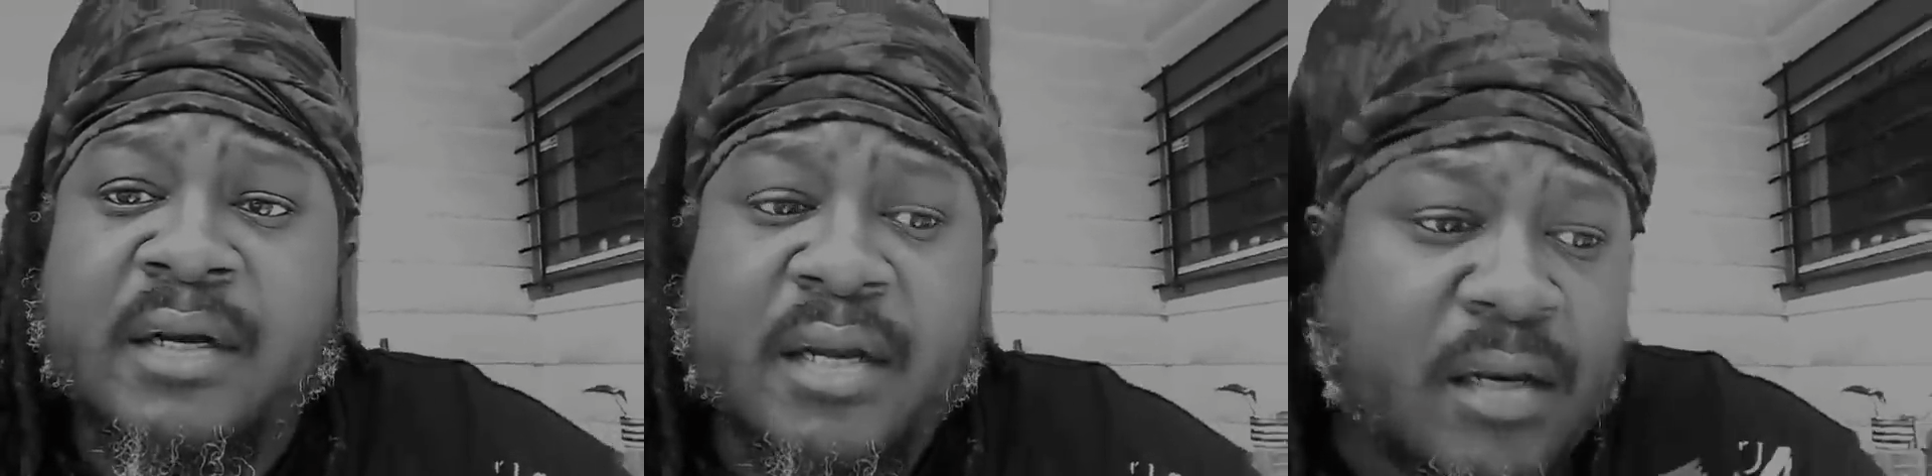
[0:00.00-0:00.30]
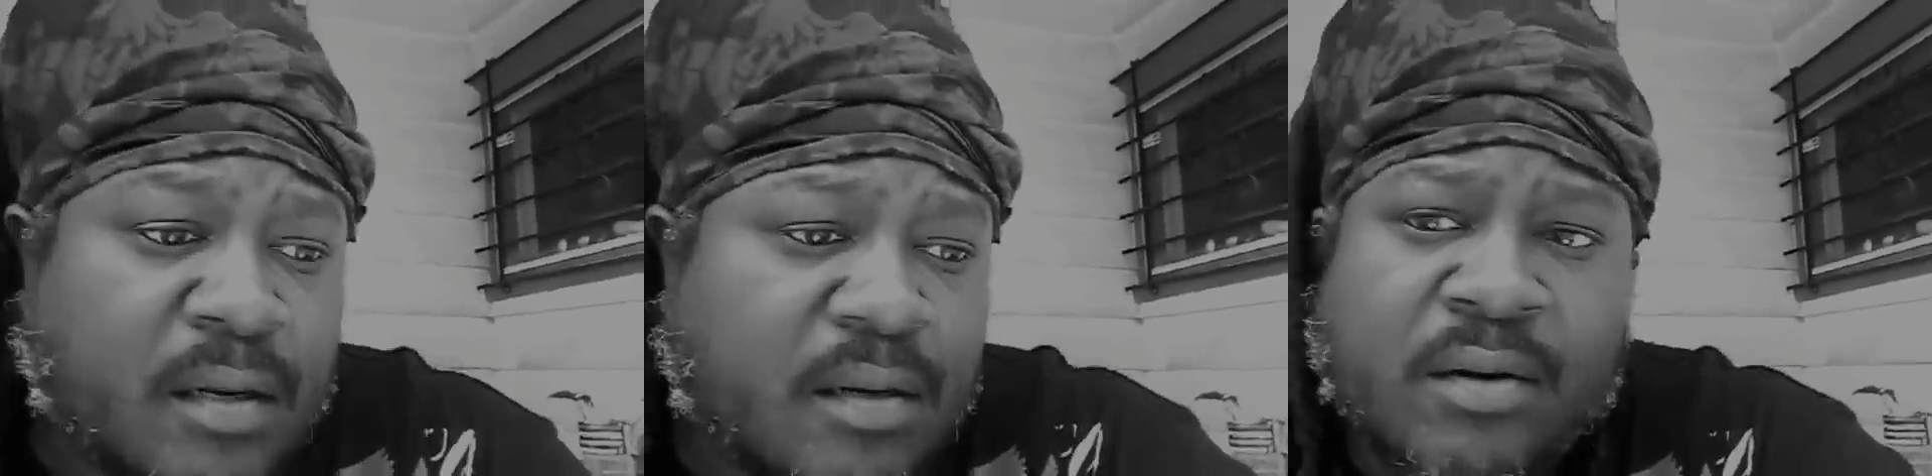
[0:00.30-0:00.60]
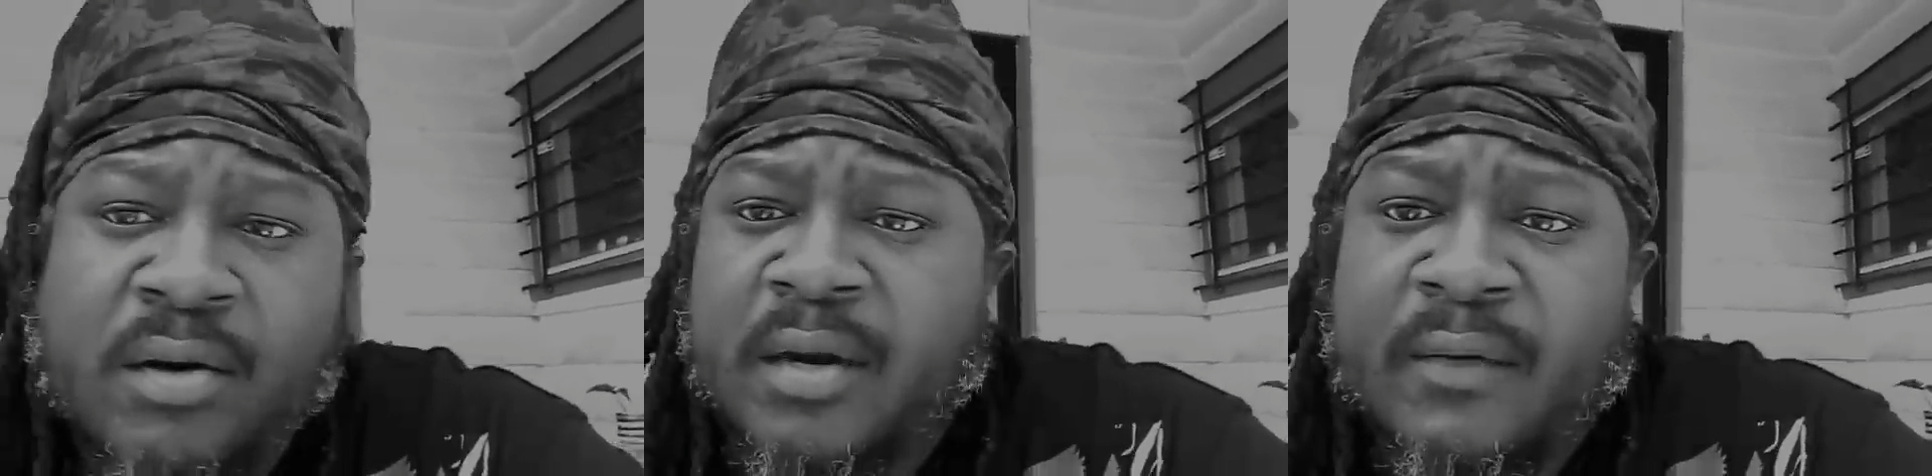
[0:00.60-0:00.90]
and
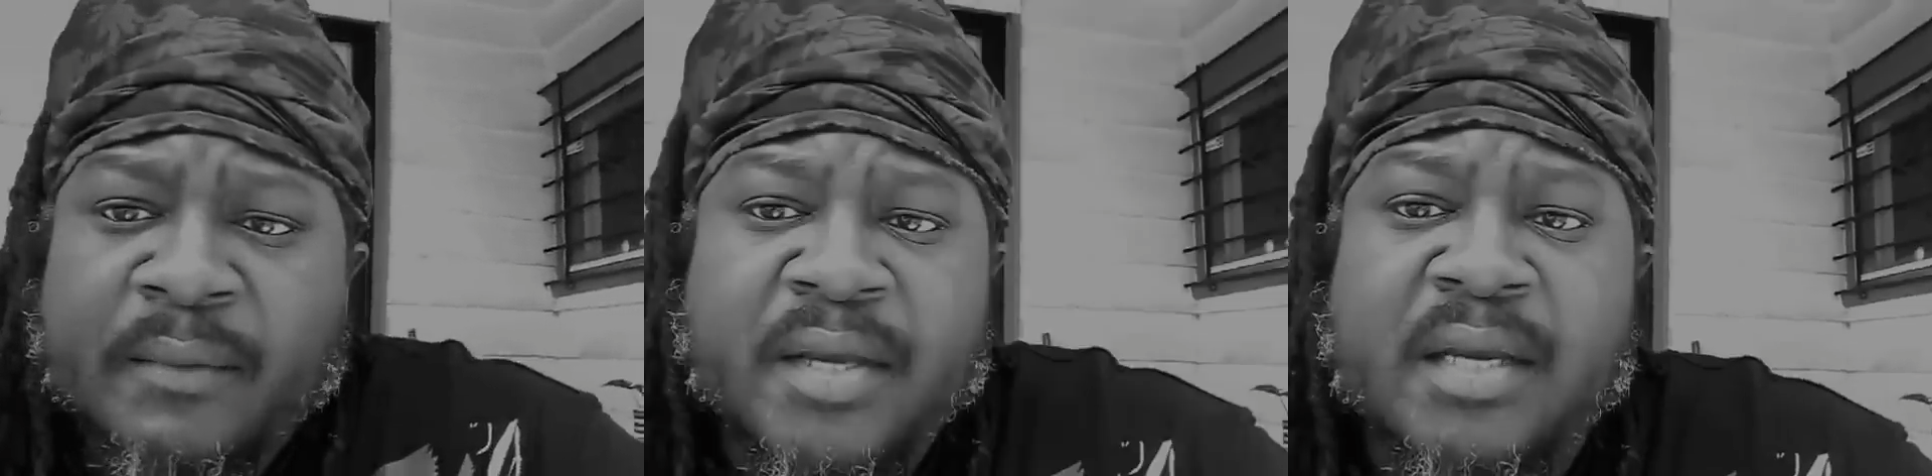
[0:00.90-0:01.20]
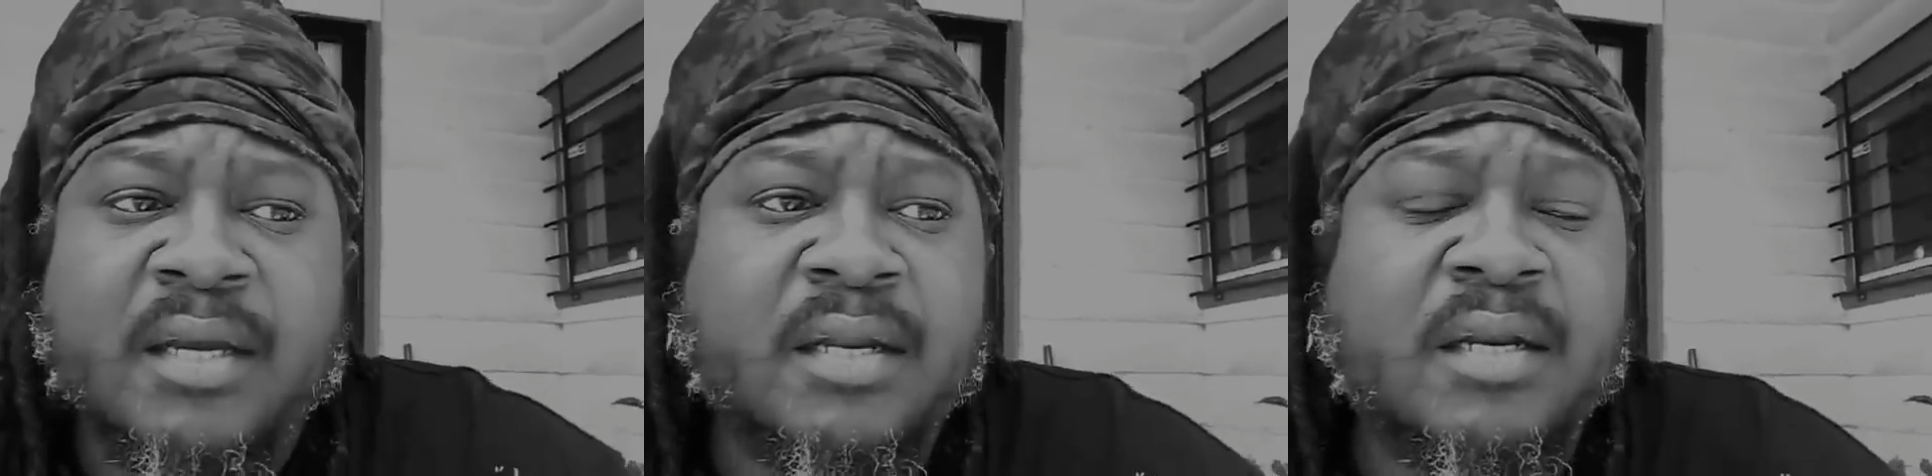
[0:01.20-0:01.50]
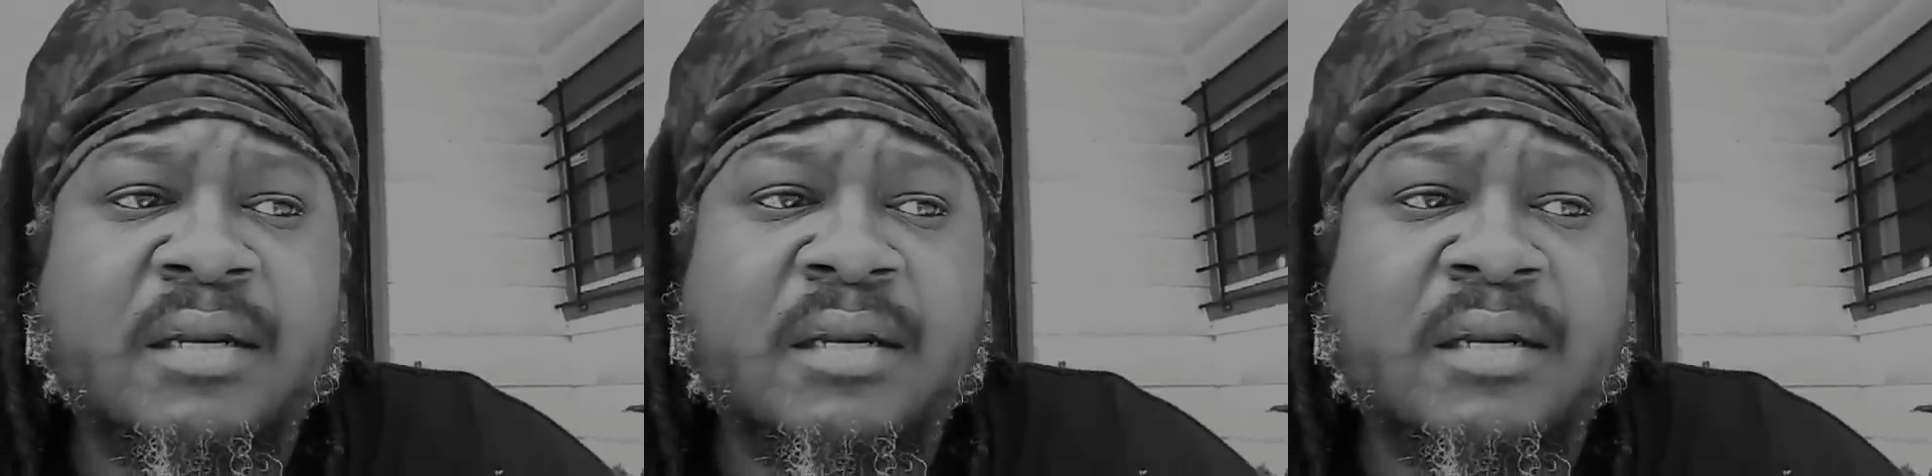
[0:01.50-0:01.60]
the Caribbean.